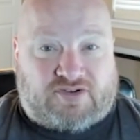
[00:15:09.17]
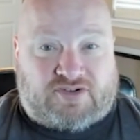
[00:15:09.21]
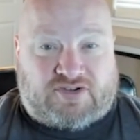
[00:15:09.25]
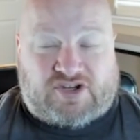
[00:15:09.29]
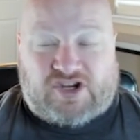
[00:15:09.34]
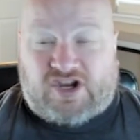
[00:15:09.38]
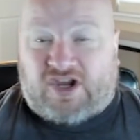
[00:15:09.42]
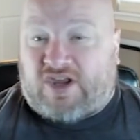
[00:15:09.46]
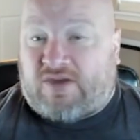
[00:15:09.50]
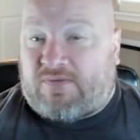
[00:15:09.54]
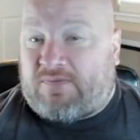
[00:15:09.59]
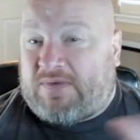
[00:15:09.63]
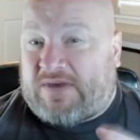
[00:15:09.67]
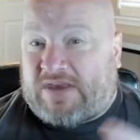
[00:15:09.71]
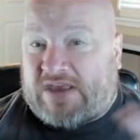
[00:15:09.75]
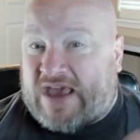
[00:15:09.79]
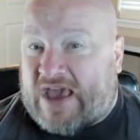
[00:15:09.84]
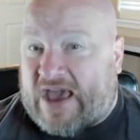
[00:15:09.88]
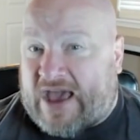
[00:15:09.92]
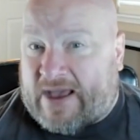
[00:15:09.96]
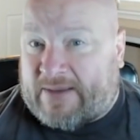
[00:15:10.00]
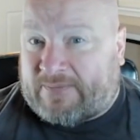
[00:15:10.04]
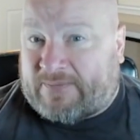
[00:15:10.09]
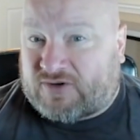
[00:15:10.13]
She can be
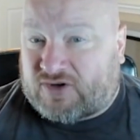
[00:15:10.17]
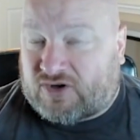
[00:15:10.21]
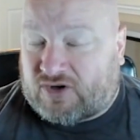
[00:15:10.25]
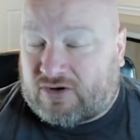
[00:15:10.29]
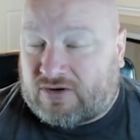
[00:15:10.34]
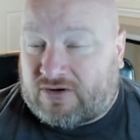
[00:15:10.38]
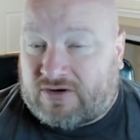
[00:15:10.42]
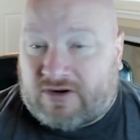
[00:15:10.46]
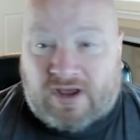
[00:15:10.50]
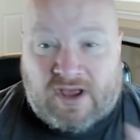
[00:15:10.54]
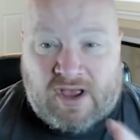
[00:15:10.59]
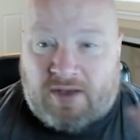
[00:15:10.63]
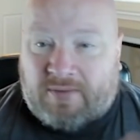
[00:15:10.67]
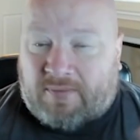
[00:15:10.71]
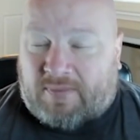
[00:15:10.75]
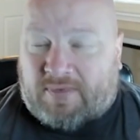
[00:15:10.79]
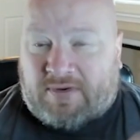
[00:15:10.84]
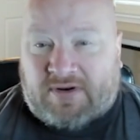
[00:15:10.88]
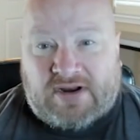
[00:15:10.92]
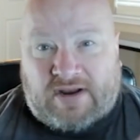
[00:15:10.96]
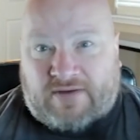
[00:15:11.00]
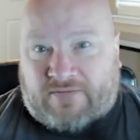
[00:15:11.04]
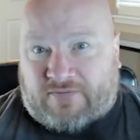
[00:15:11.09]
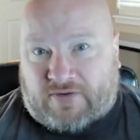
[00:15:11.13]
captured, but
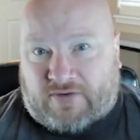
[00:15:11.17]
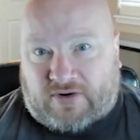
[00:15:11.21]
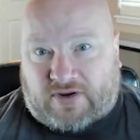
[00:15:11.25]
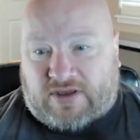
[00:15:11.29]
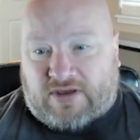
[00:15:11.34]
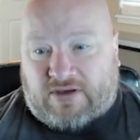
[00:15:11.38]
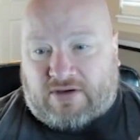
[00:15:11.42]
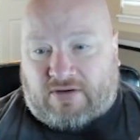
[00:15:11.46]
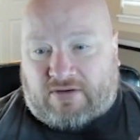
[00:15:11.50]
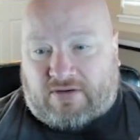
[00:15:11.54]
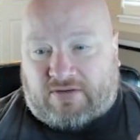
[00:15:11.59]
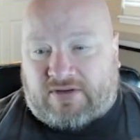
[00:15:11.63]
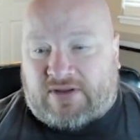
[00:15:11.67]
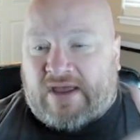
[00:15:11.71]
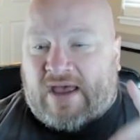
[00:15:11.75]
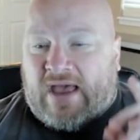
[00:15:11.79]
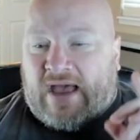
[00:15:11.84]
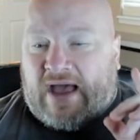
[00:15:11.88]
never killed.